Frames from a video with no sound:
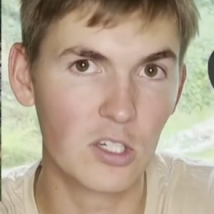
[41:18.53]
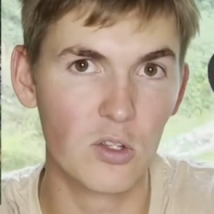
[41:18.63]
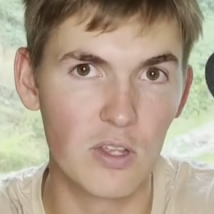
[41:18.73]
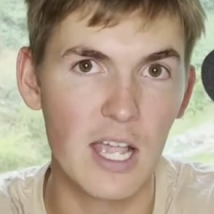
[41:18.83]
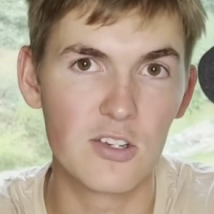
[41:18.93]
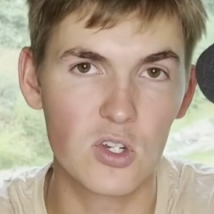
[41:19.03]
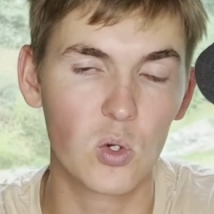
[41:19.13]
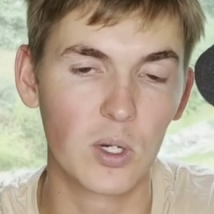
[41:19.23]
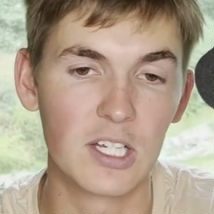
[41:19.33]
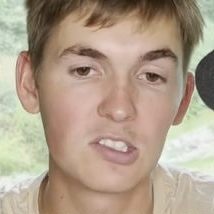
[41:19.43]
to the ancient
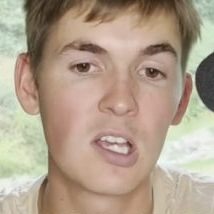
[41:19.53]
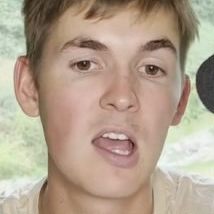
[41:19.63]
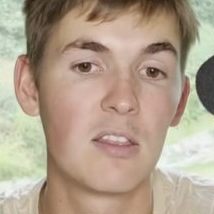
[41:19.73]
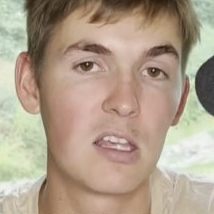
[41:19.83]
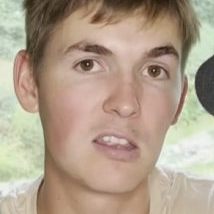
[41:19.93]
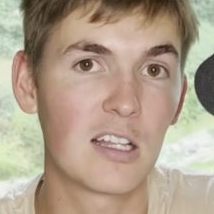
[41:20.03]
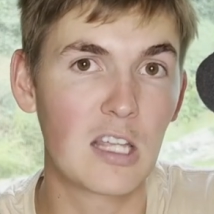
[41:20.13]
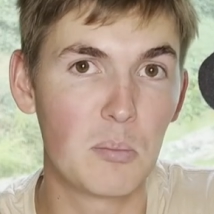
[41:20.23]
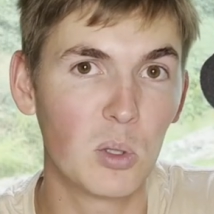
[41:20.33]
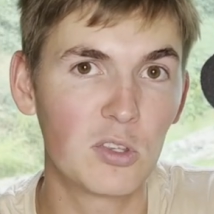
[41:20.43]
Greeks, they thought
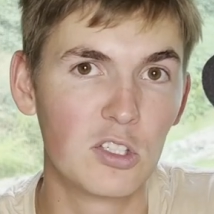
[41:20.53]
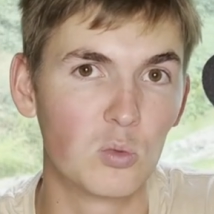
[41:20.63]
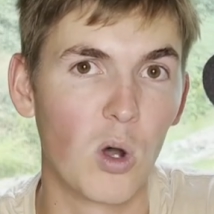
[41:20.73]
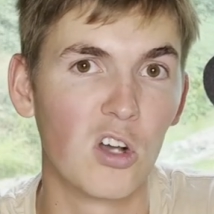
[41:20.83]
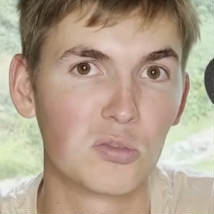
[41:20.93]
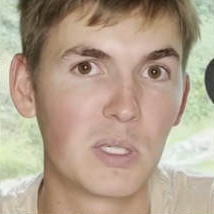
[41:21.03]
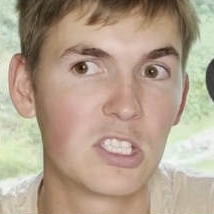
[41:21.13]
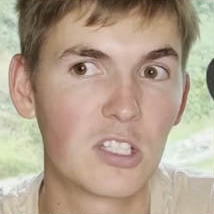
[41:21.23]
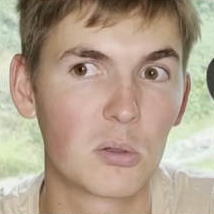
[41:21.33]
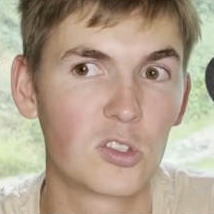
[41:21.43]
they built these walls
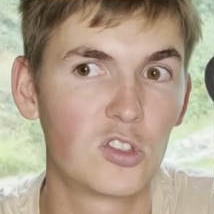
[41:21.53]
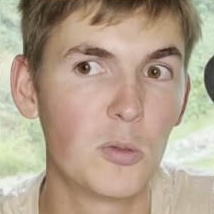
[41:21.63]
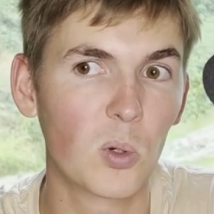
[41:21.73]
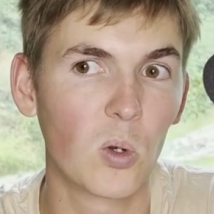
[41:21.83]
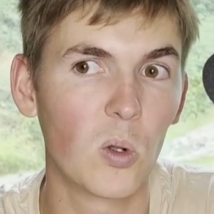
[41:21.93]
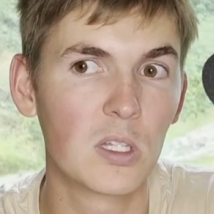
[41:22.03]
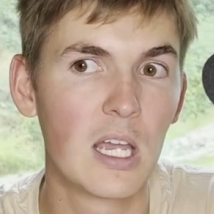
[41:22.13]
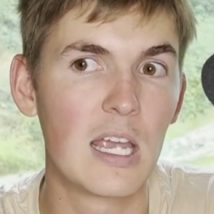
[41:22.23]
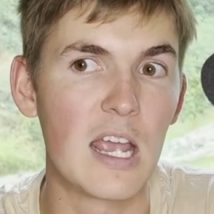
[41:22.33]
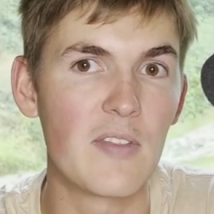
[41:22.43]
because they were super old
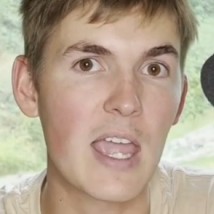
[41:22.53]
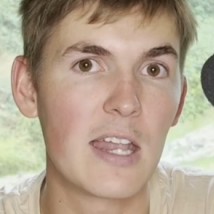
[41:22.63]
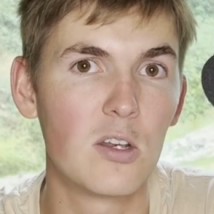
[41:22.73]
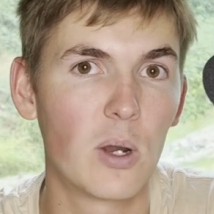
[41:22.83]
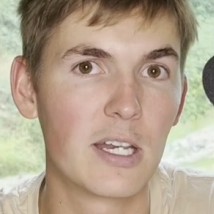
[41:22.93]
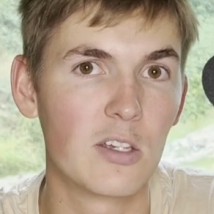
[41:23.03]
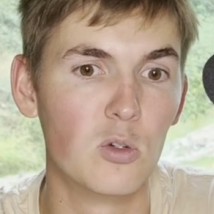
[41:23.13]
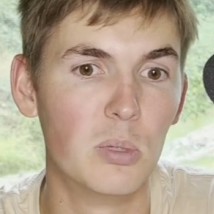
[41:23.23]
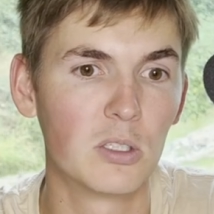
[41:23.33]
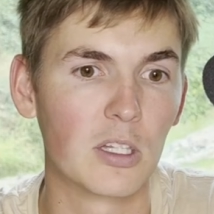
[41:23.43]
and they had no idea
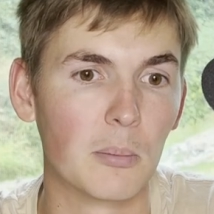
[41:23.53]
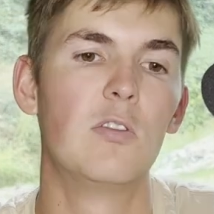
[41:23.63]
who built them.